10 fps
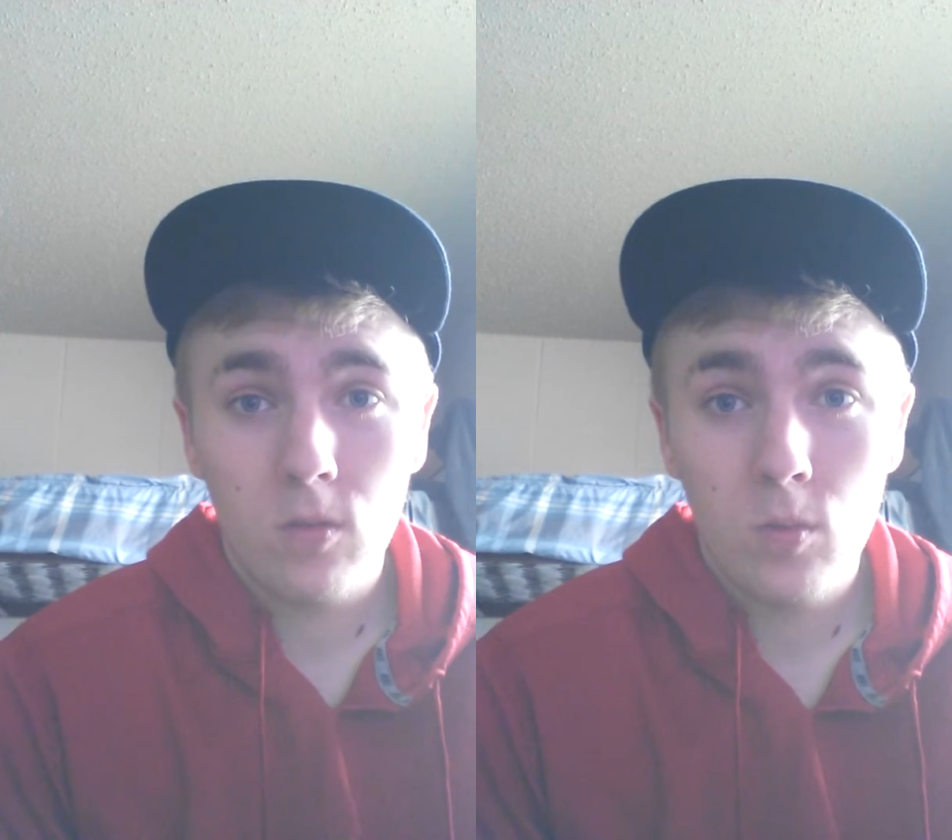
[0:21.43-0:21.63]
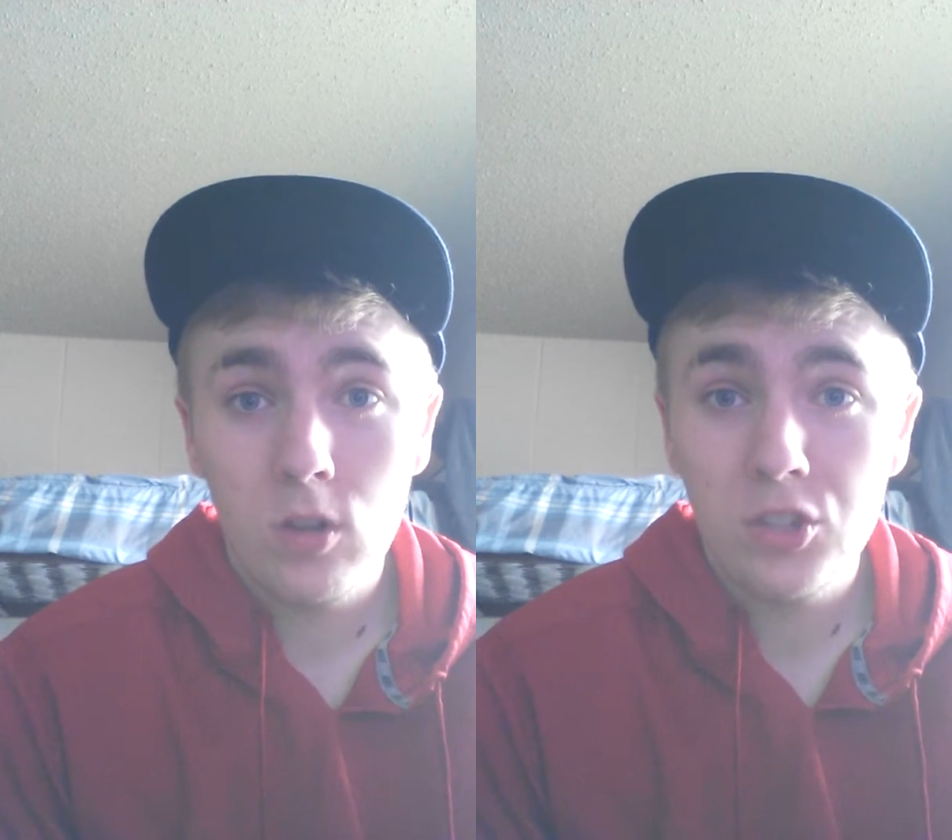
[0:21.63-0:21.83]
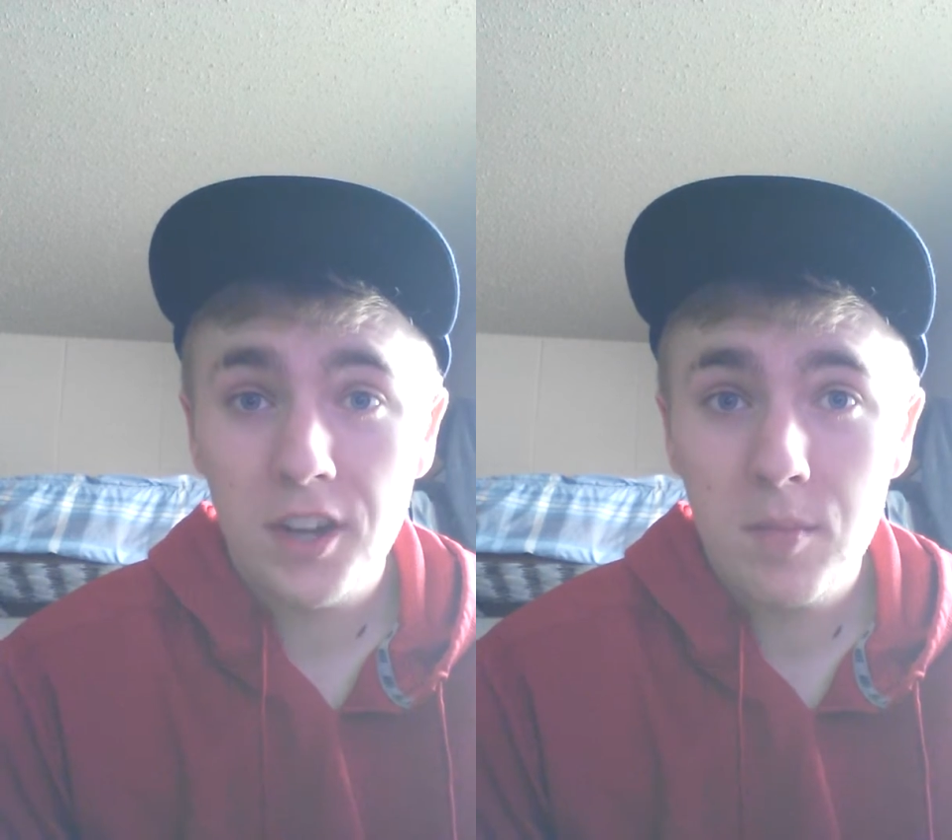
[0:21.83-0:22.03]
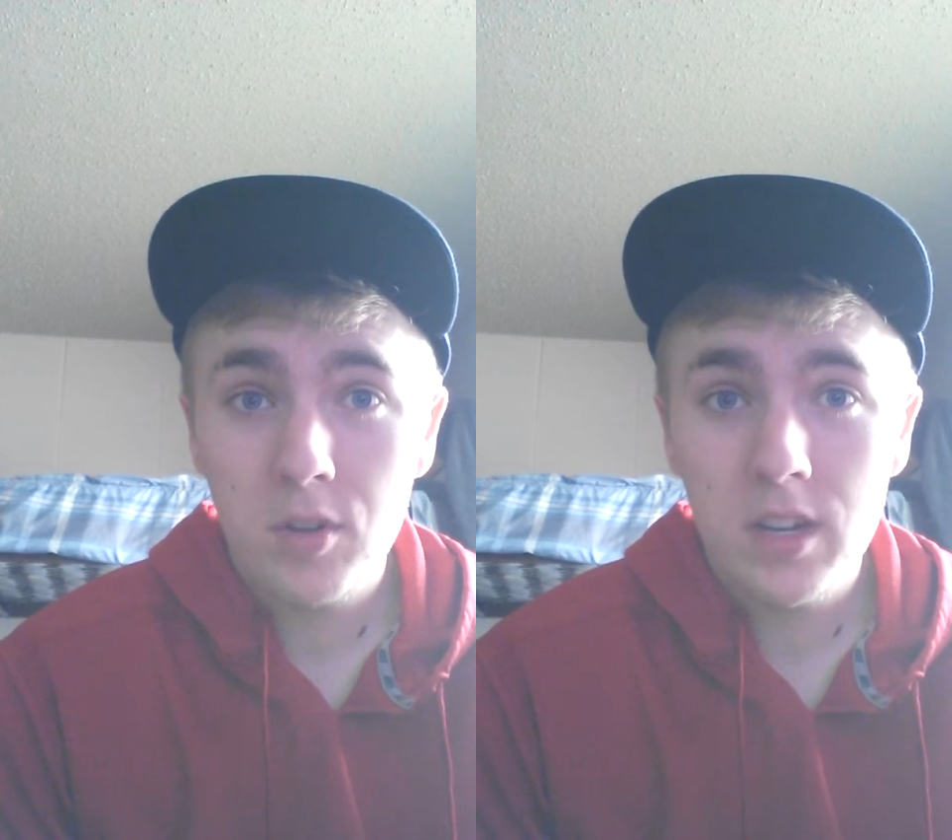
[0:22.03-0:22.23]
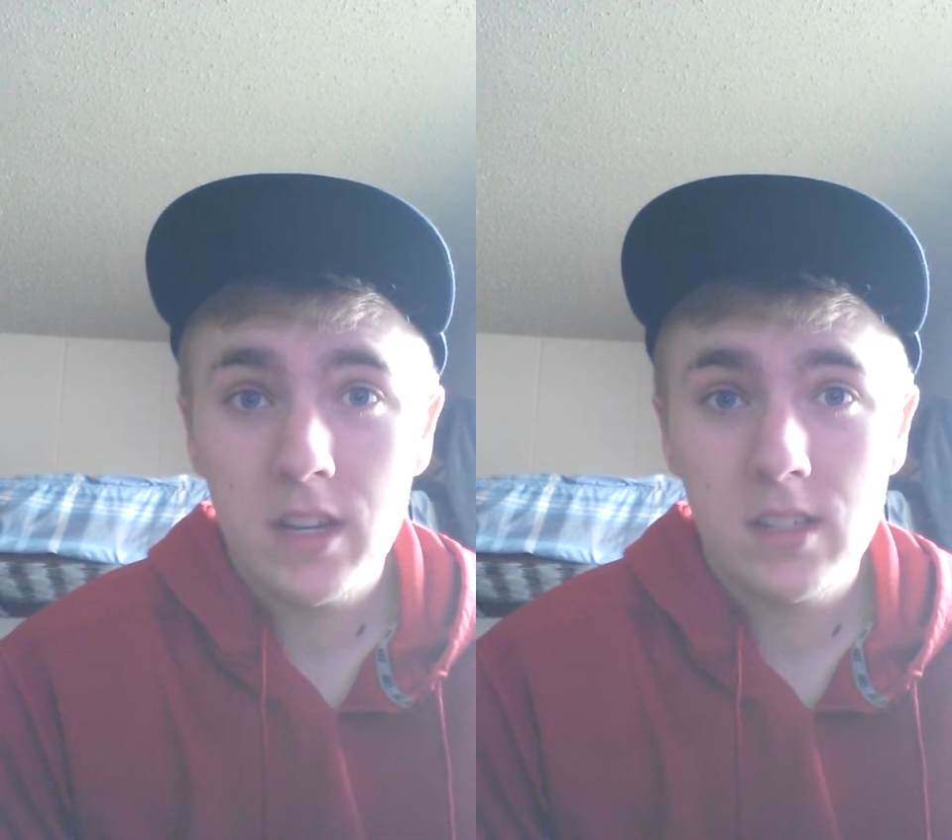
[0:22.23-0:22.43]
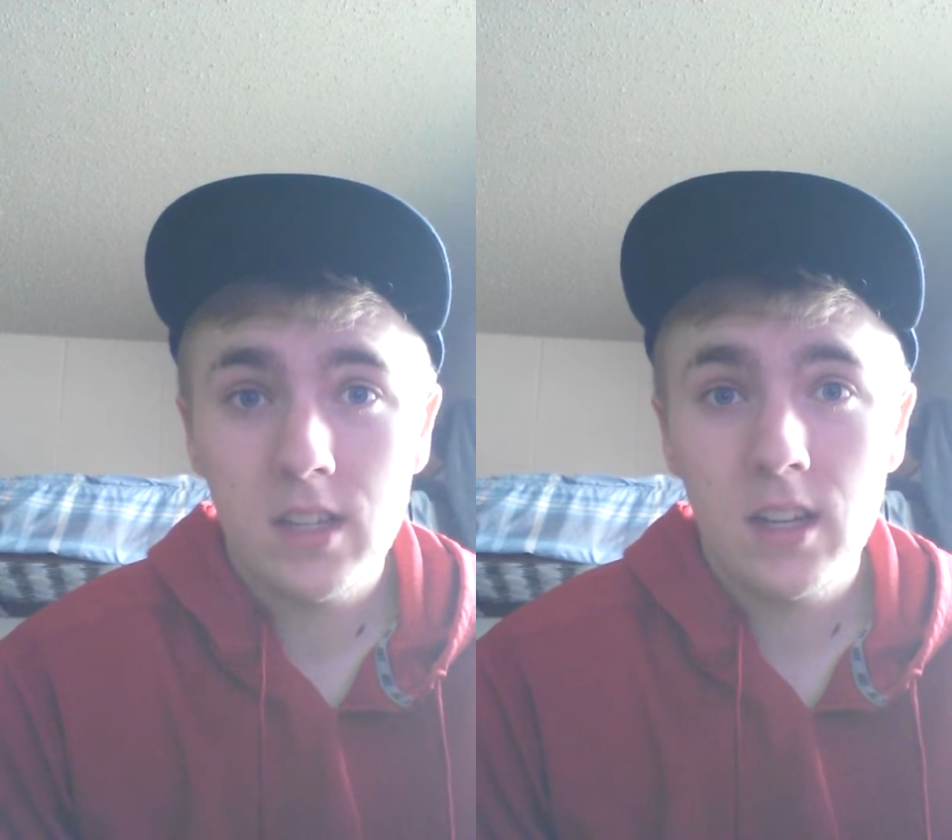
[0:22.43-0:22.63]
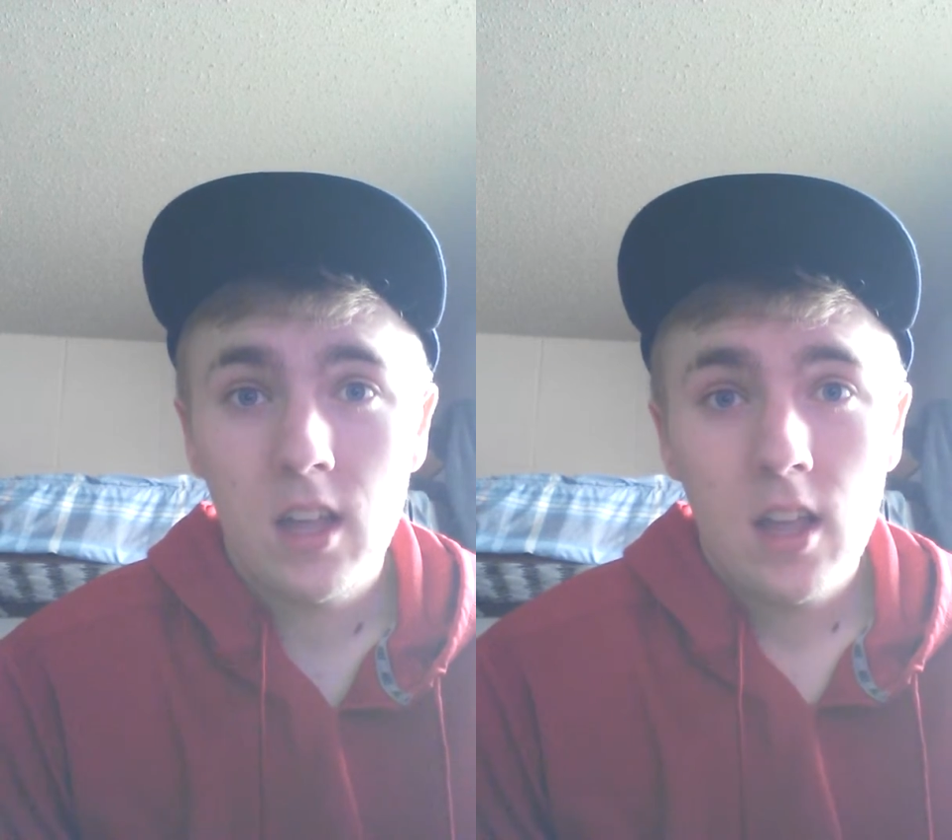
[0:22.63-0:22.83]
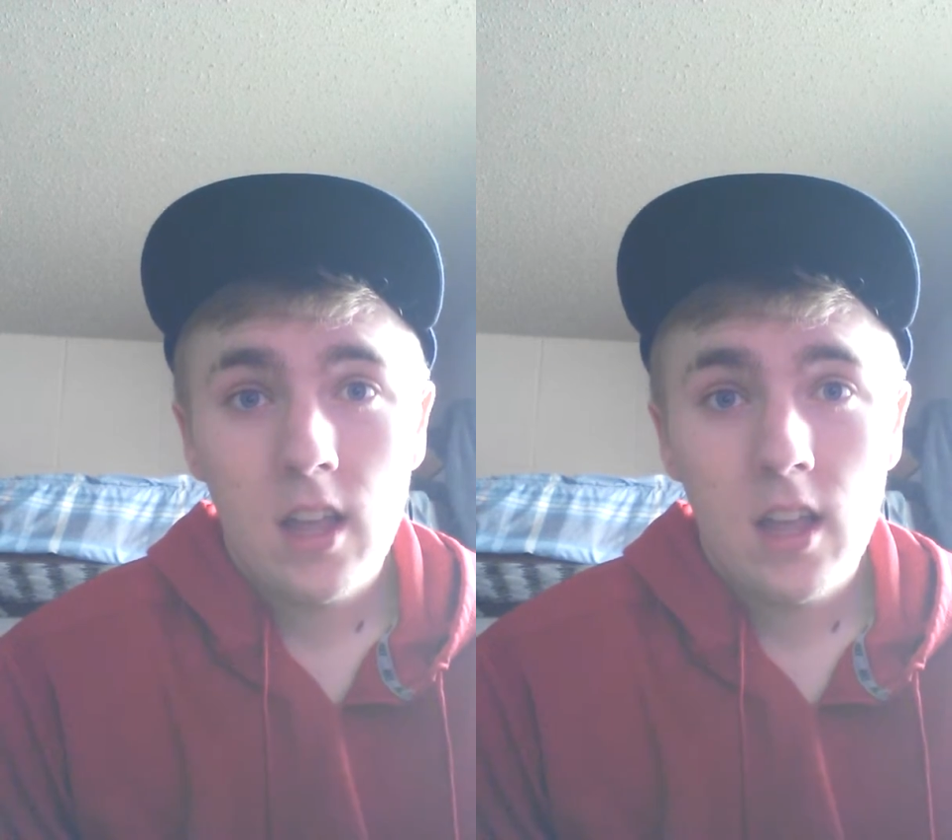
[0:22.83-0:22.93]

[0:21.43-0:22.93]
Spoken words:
Wilt Chamberneasy,